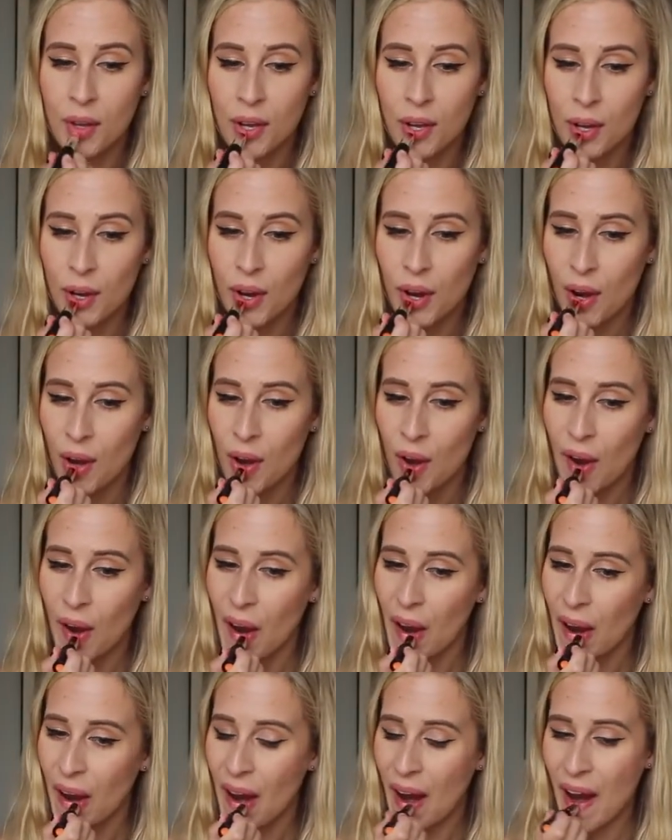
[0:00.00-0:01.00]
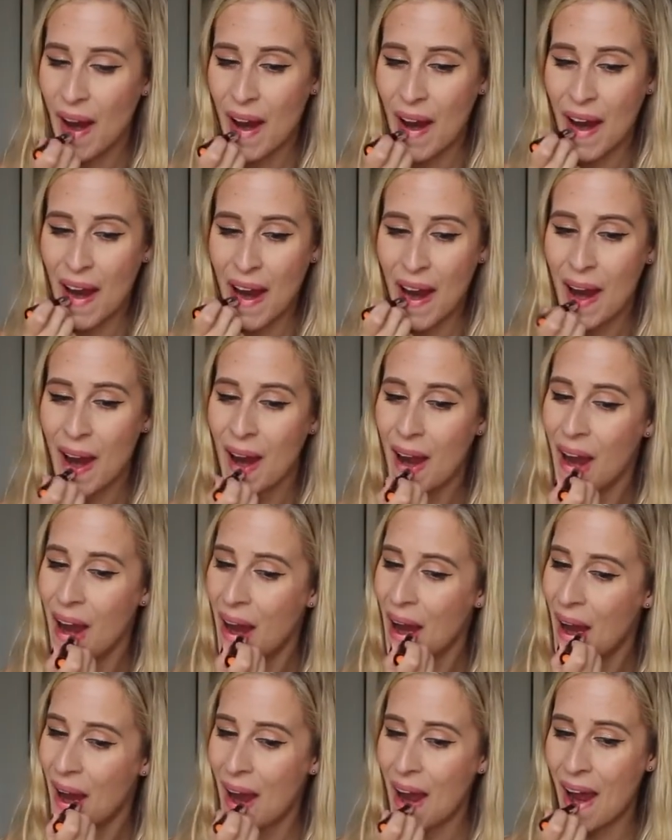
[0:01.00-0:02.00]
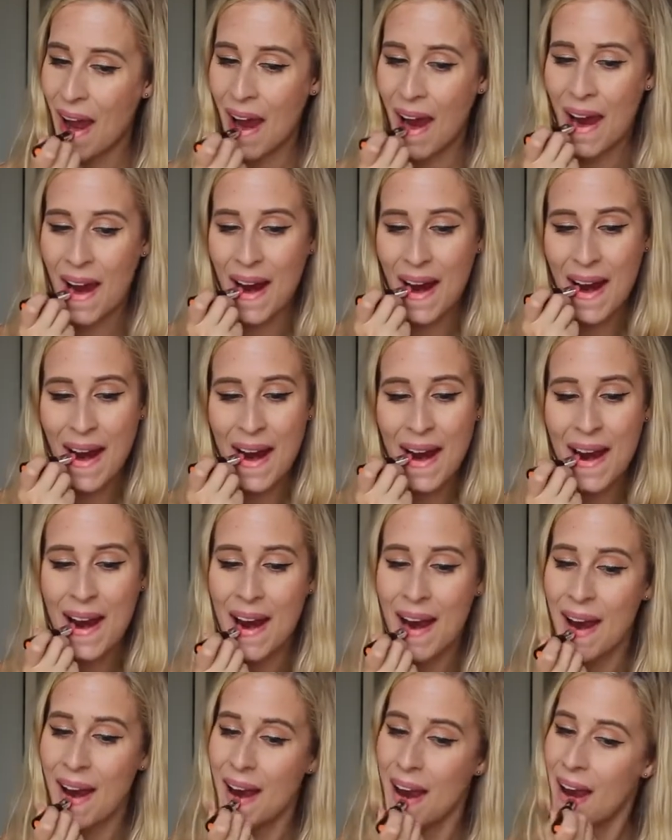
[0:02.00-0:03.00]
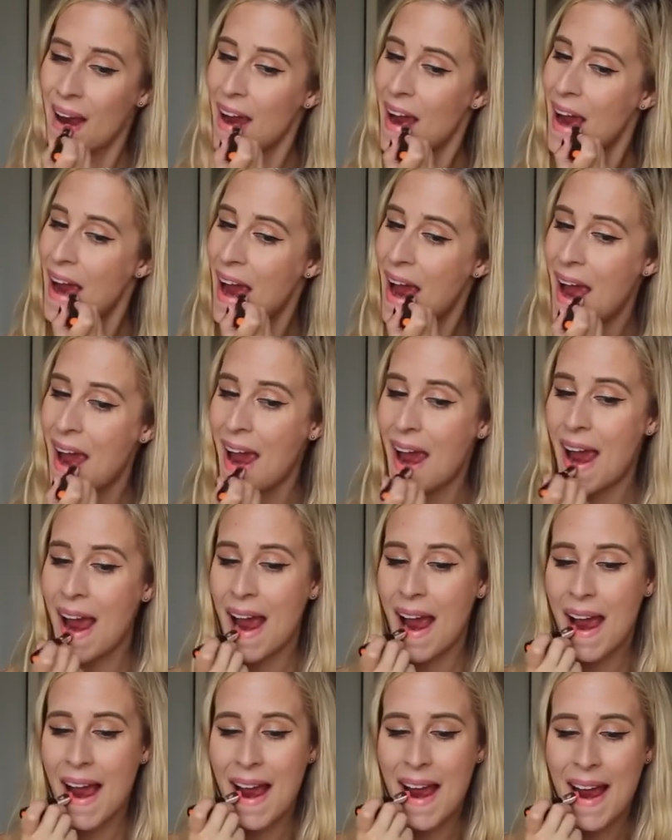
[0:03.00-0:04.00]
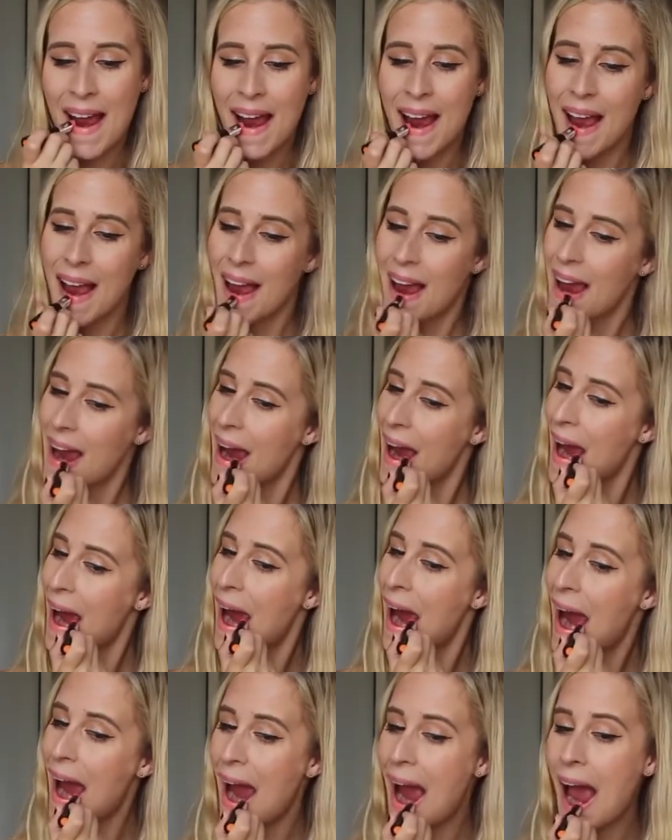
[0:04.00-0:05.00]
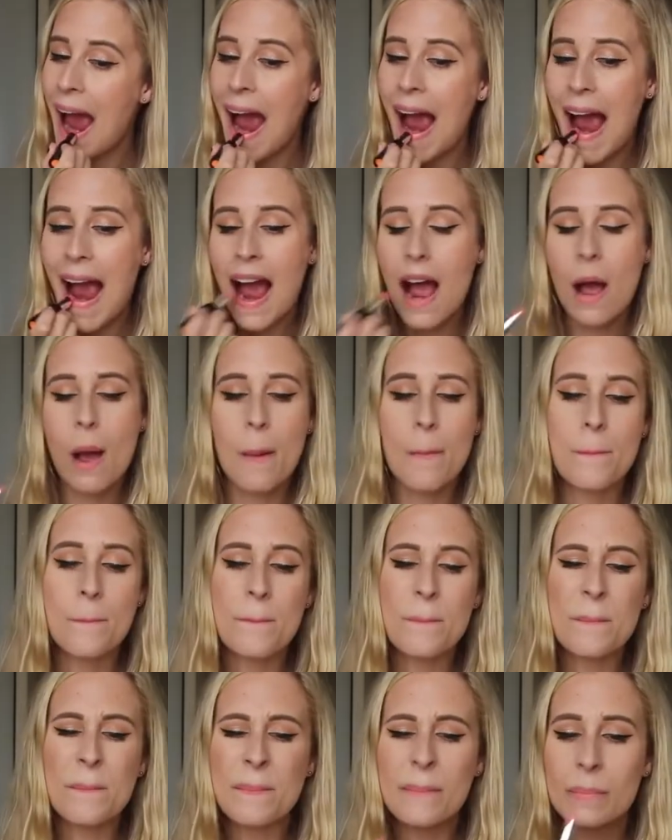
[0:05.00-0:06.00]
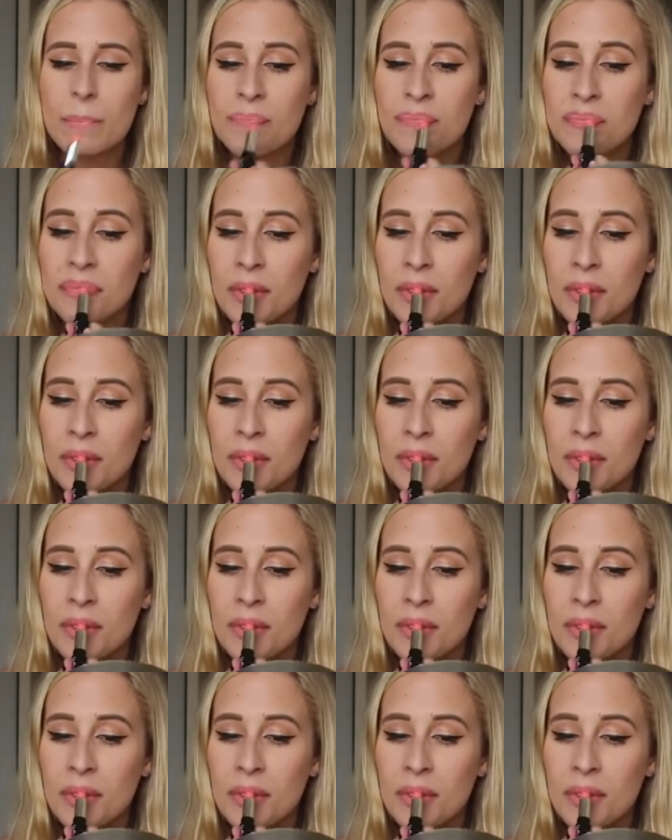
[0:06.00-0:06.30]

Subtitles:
Nothing is said.